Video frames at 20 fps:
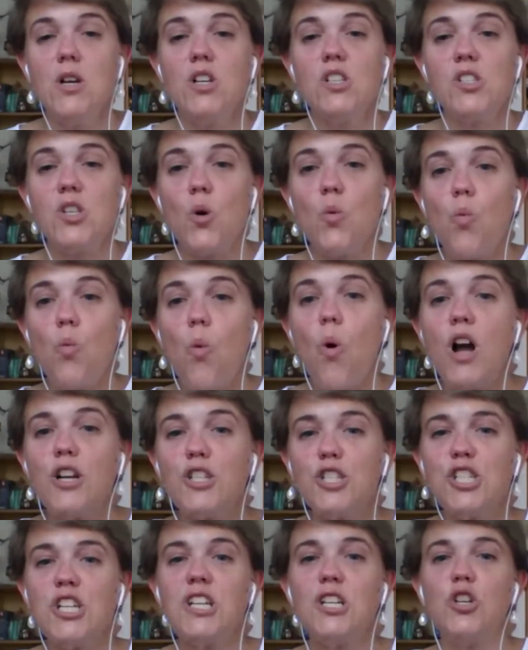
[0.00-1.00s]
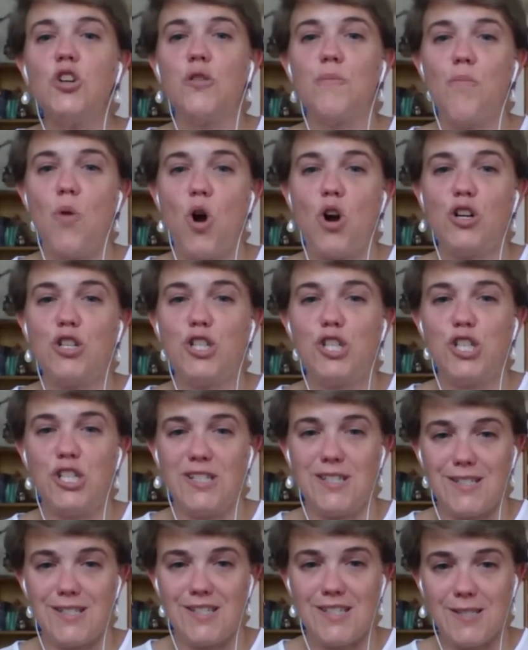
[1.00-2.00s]
So watching your
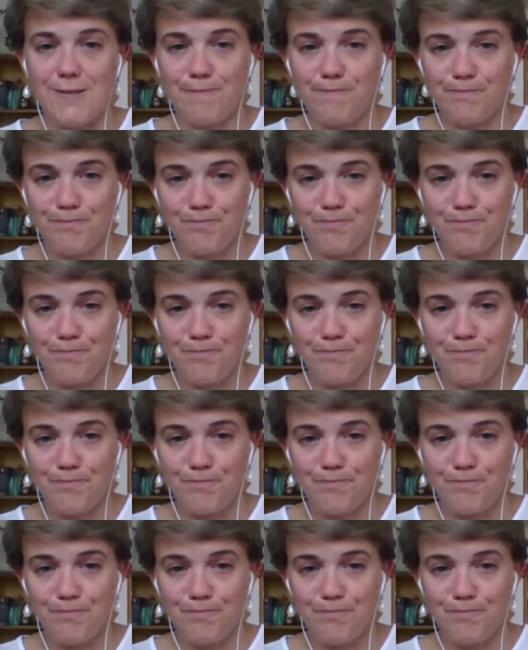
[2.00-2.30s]
margins